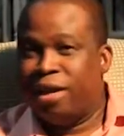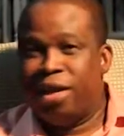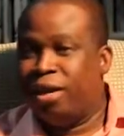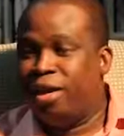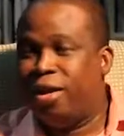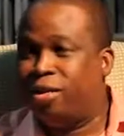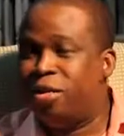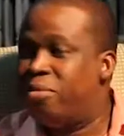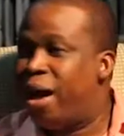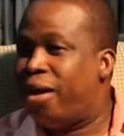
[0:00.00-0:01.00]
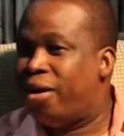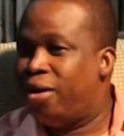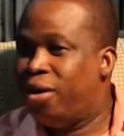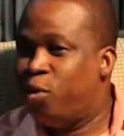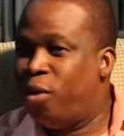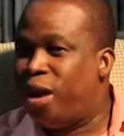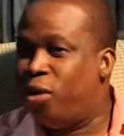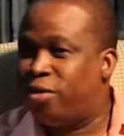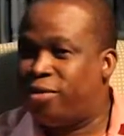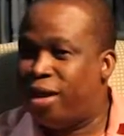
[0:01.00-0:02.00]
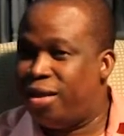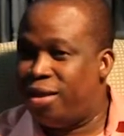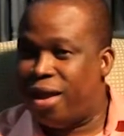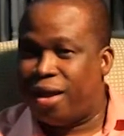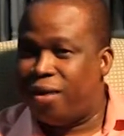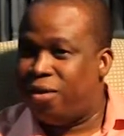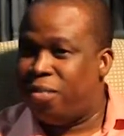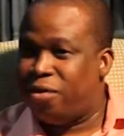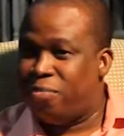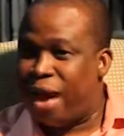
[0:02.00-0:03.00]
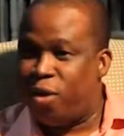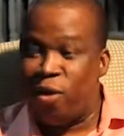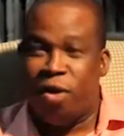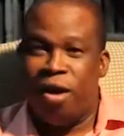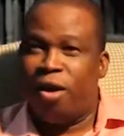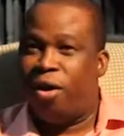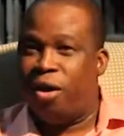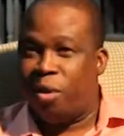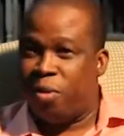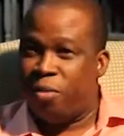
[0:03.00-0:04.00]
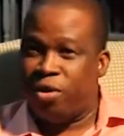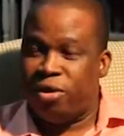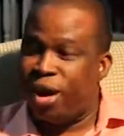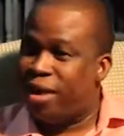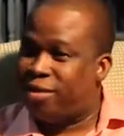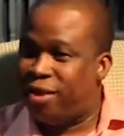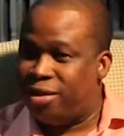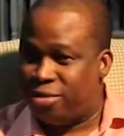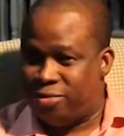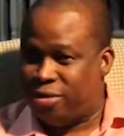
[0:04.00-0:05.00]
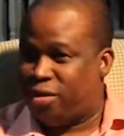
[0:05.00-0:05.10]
it doesn't matter whether you said the economy is bad or unemployment in the United States